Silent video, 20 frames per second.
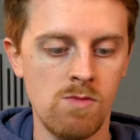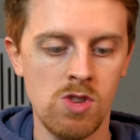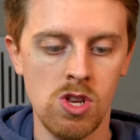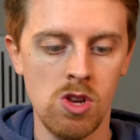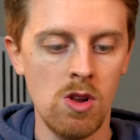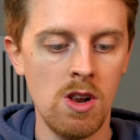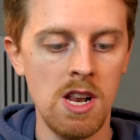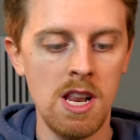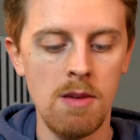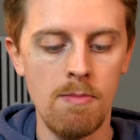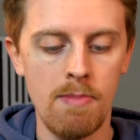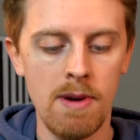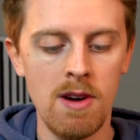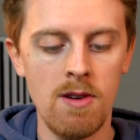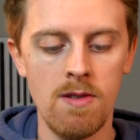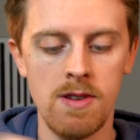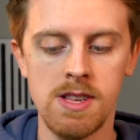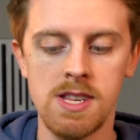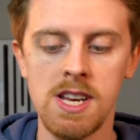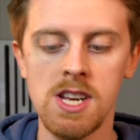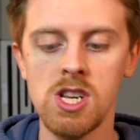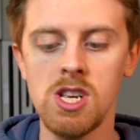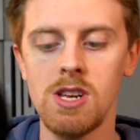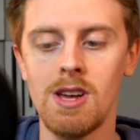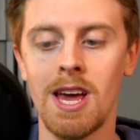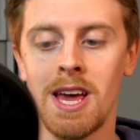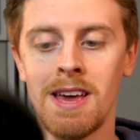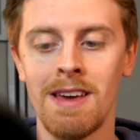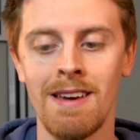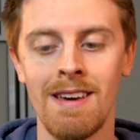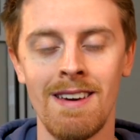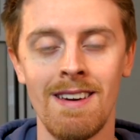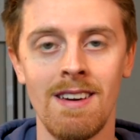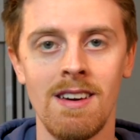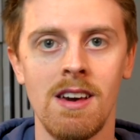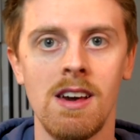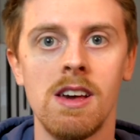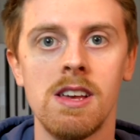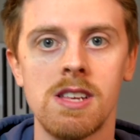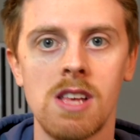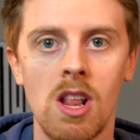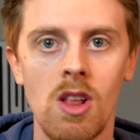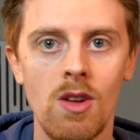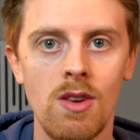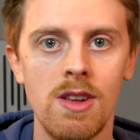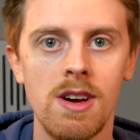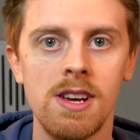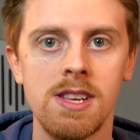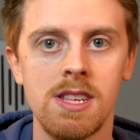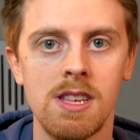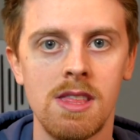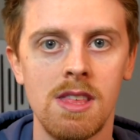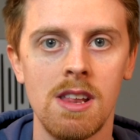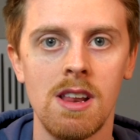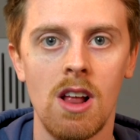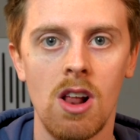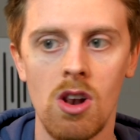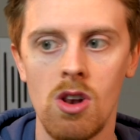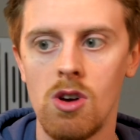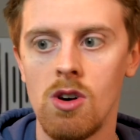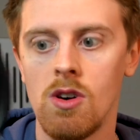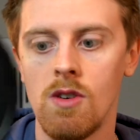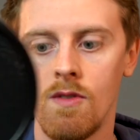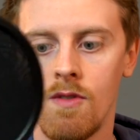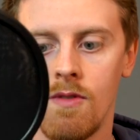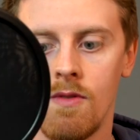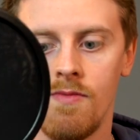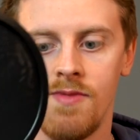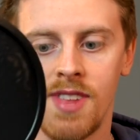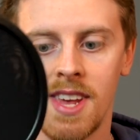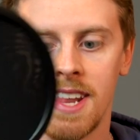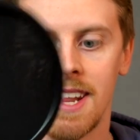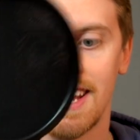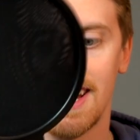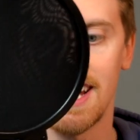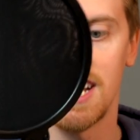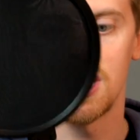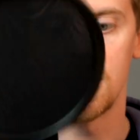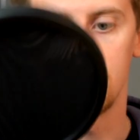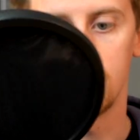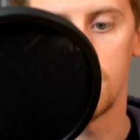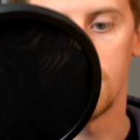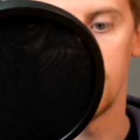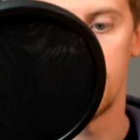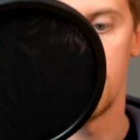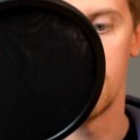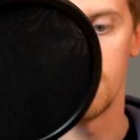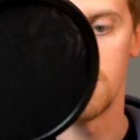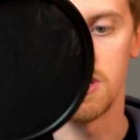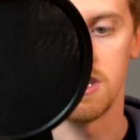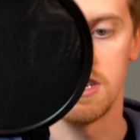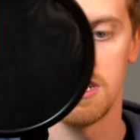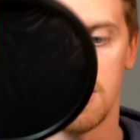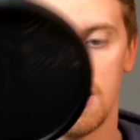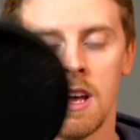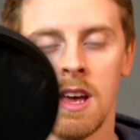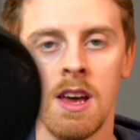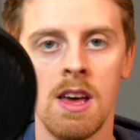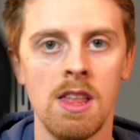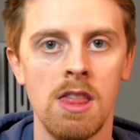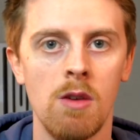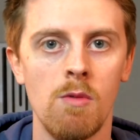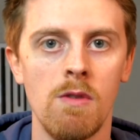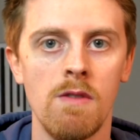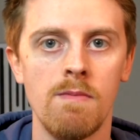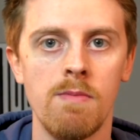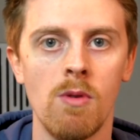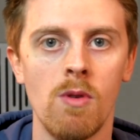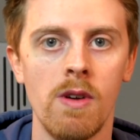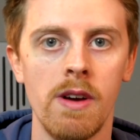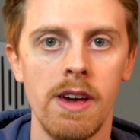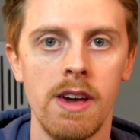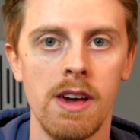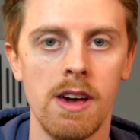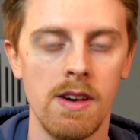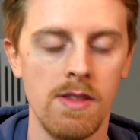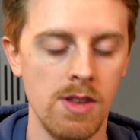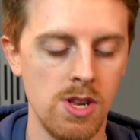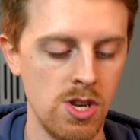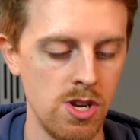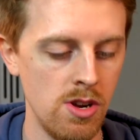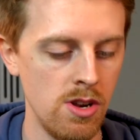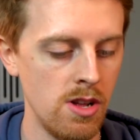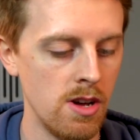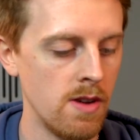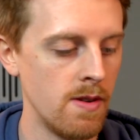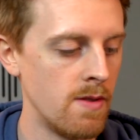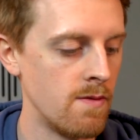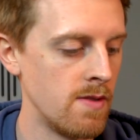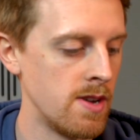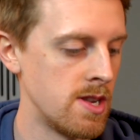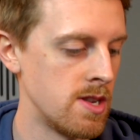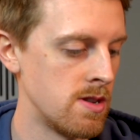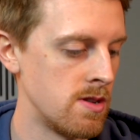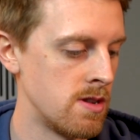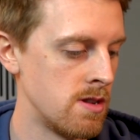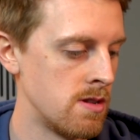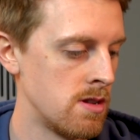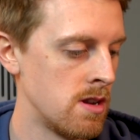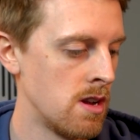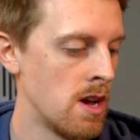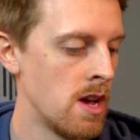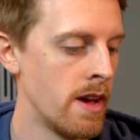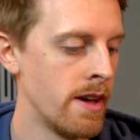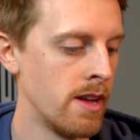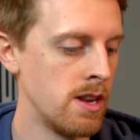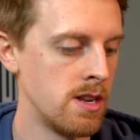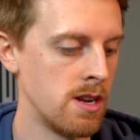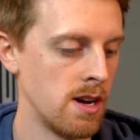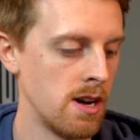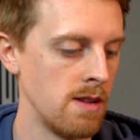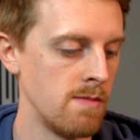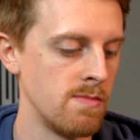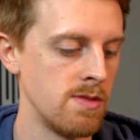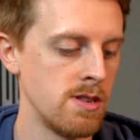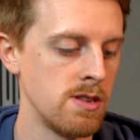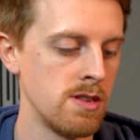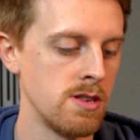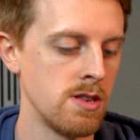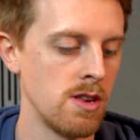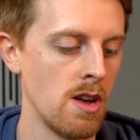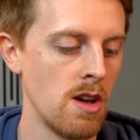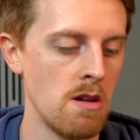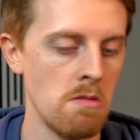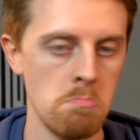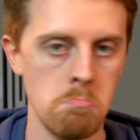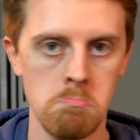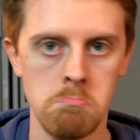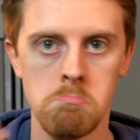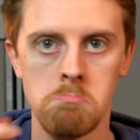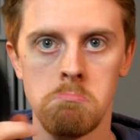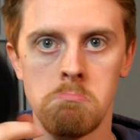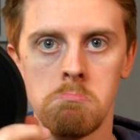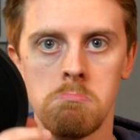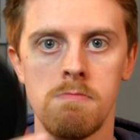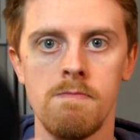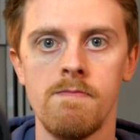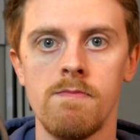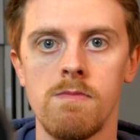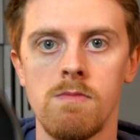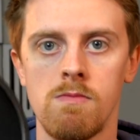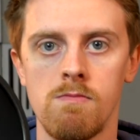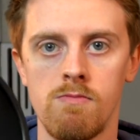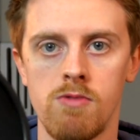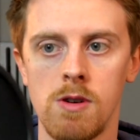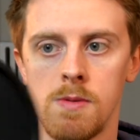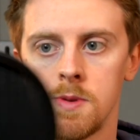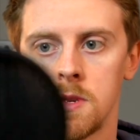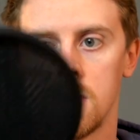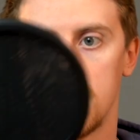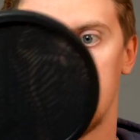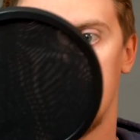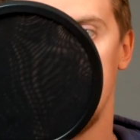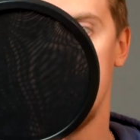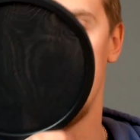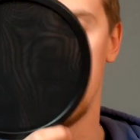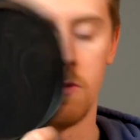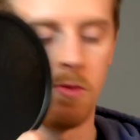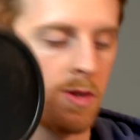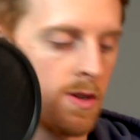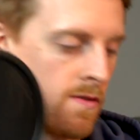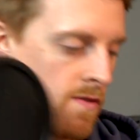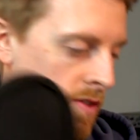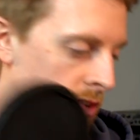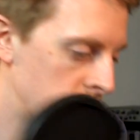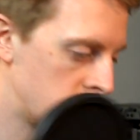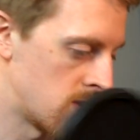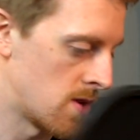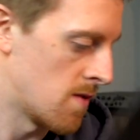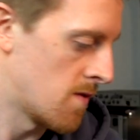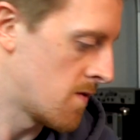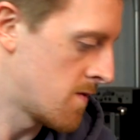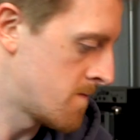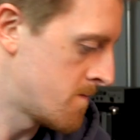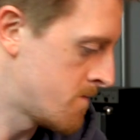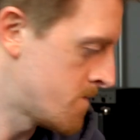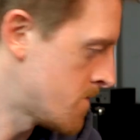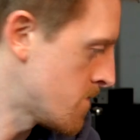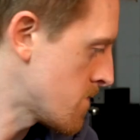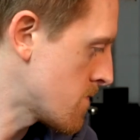Solidly built. It's a lot nicer than a lot of dedicated pop filters that we've bought here at the studio in recent times. So props to the pop filter first off.